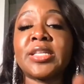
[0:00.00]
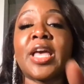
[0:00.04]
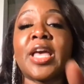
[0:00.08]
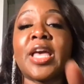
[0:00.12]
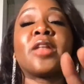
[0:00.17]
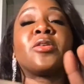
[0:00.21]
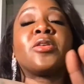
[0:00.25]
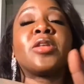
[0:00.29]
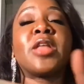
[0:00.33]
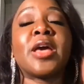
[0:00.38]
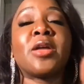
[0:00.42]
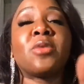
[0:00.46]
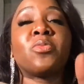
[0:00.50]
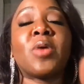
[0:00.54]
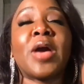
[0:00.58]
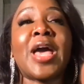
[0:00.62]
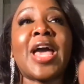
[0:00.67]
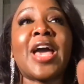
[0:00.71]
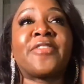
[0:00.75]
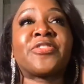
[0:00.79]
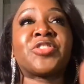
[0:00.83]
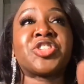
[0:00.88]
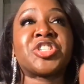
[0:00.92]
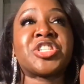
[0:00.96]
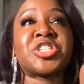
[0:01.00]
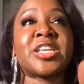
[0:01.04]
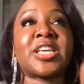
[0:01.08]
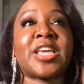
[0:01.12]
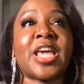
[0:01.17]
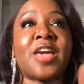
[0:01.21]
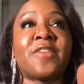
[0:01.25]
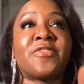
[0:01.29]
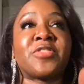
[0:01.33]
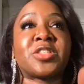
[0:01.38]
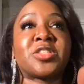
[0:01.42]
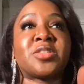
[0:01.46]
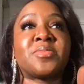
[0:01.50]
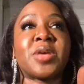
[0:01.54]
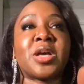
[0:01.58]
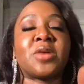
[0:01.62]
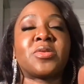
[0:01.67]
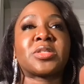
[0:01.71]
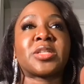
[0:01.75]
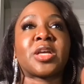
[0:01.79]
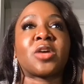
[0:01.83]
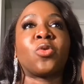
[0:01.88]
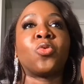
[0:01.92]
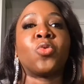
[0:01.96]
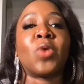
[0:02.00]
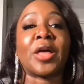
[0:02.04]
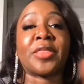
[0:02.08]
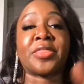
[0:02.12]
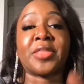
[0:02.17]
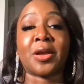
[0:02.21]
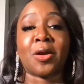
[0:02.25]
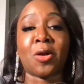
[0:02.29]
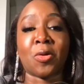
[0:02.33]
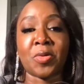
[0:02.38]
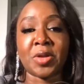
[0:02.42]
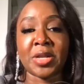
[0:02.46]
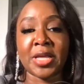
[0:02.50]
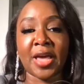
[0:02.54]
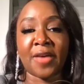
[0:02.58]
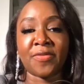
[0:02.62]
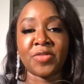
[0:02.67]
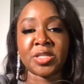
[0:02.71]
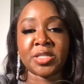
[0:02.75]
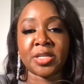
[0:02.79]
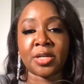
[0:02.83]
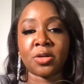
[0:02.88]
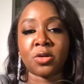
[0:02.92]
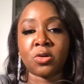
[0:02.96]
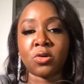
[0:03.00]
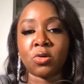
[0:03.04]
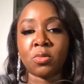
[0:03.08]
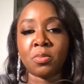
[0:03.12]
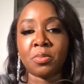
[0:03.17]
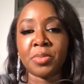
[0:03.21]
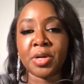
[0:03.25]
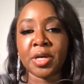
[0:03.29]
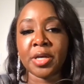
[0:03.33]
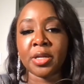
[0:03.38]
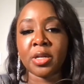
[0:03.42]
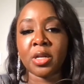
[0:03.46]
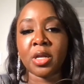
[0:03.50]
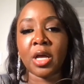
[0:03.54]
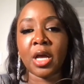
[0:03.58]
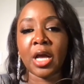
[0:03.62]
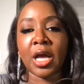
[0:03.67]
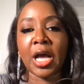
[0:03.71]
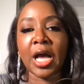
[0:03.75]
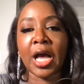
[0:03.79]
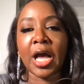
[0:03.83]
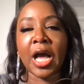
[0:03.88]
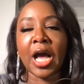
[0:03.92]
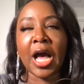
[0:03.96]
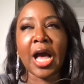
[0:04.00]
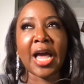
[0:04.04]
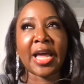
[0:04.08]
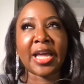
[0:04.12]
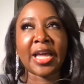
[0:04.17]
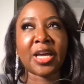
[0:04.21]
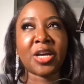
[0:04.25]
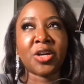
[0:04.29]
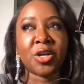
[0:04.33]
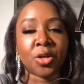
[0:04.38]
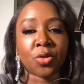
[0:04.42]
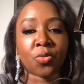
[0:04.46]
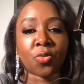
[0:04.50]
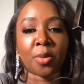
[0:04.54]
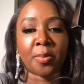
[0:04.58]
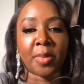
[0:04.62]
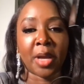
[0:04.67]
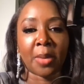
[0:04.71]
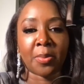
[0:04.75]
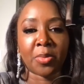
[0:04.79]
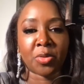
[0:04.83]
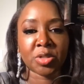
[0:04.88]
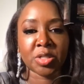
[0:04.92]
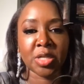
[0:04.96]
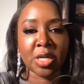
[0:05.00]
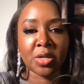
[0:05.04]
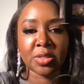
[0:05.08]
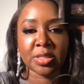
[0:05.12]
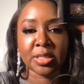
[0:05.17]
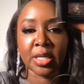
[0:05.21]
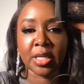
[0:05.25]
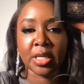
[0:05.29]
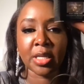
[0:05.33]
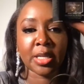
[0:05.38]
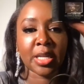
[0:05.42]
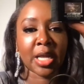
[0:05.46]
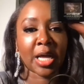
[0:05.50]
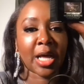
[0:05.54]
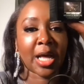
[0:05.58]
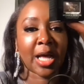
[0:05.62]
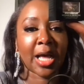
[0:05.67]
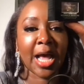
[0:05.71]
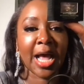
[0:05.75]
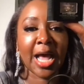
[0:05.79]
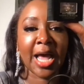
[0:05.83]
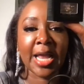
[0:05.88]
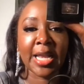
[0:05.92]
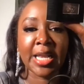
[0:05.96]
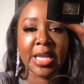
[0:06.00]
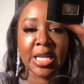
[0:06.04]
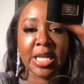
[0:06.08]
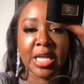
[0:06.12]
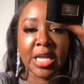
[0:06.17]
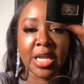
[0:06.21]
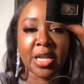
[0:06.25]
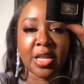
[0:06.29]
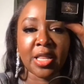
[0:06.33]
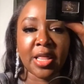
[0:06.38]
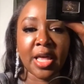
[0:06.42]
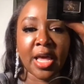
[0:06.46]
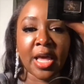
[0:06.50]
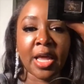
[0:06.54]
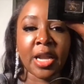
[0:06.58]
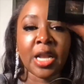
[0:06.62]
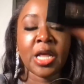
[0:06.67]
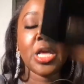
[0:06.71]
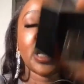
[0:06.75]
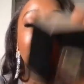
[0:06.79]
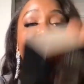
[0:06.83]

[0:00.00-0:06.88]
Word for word: And then after she gave it to me, I was like, Oh, I think I already have this at home. But I couldn't remember. So I was like, nah, I need that.